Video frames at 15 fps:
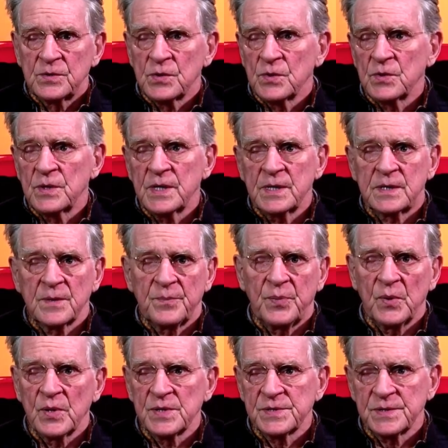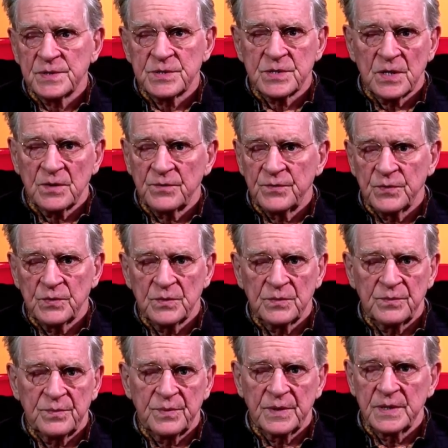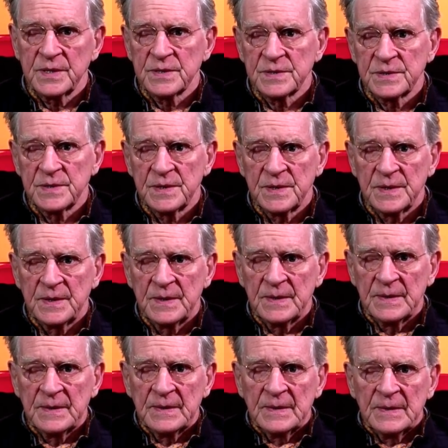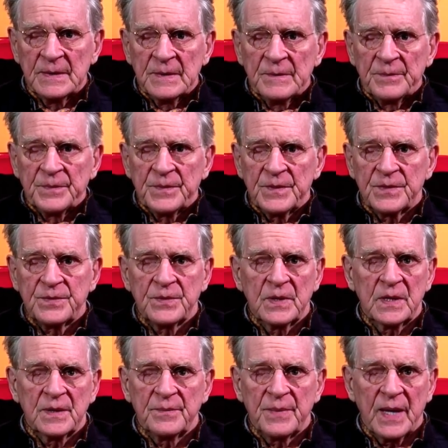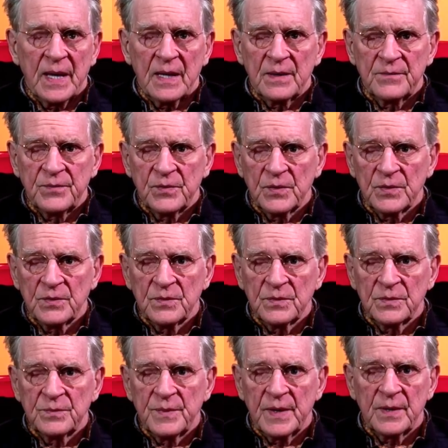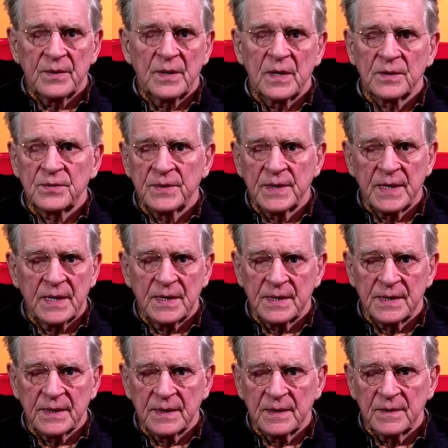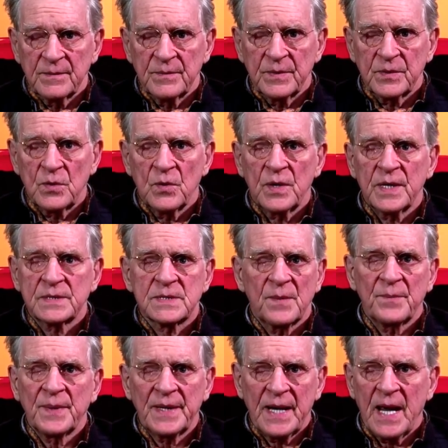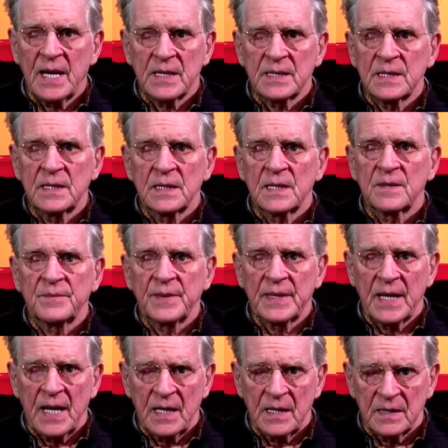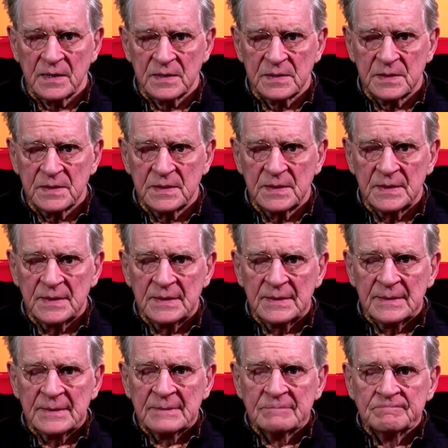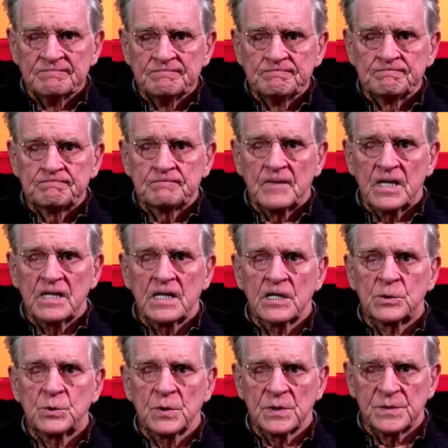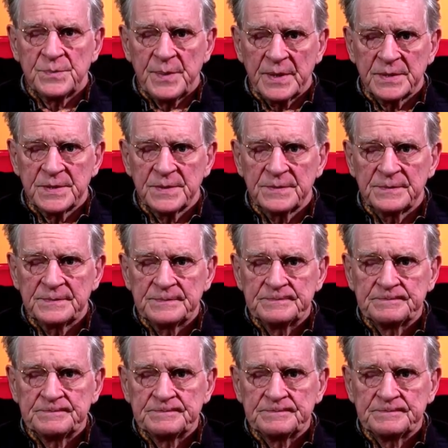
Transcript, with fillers: Don't eat the poison junk food, please. It's really bad for you. Better not to eat anything. But go get some banana. Eat a lot of bananas. They're not too expensive.